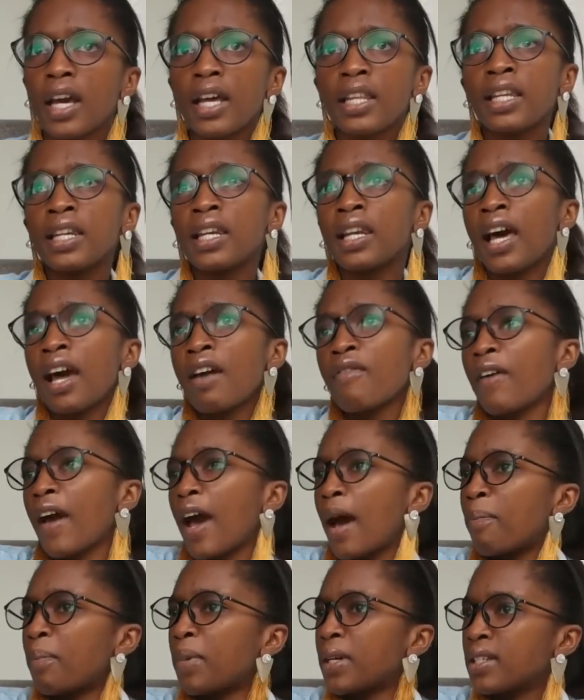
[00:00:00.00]
and then life
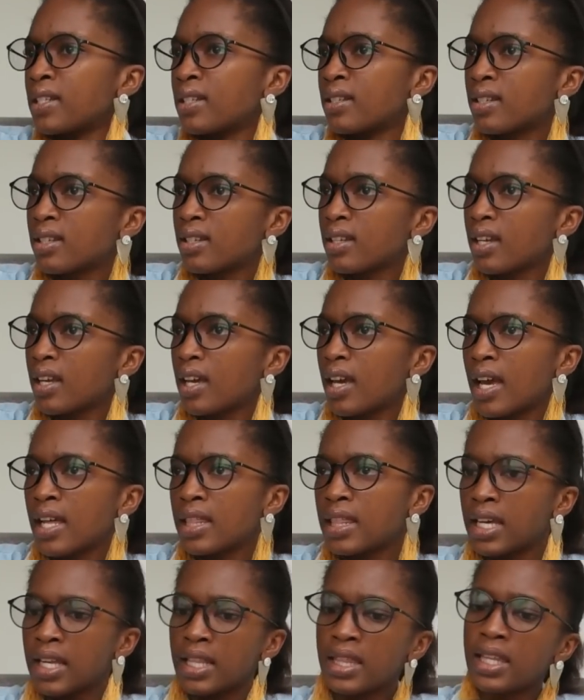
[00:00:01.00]
happens,
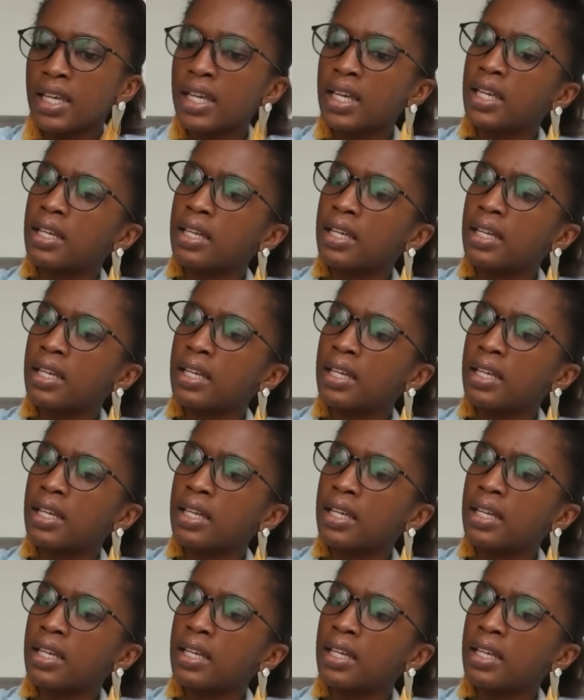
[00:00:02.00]
and then